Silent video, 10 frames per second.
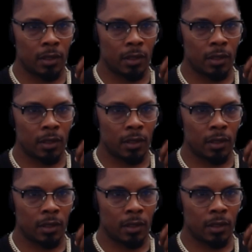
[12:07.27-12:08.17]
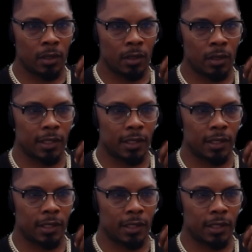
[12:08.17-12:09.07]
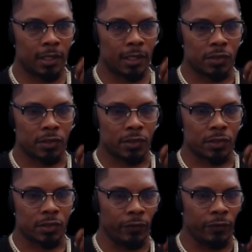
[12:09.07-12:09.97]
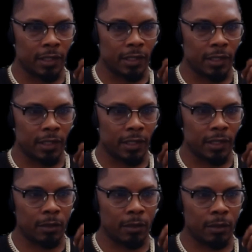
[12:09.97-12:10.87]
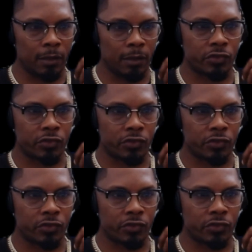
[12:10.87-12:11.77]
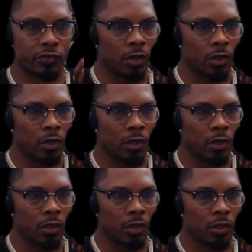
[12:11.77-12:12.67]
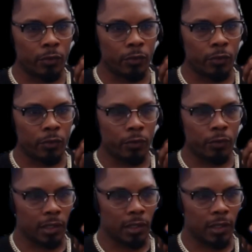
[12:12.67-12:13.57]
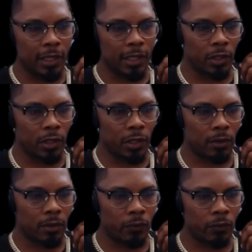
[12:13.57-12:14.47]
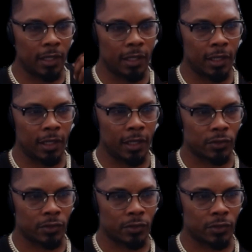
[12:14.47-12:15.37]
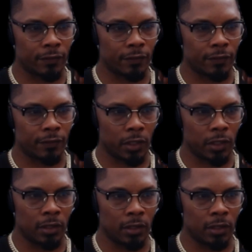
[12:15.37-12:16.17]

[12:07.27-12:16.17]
And there we go, guys. So if you guys understand market structure, you know that we're currently in a run right now. So we have the run.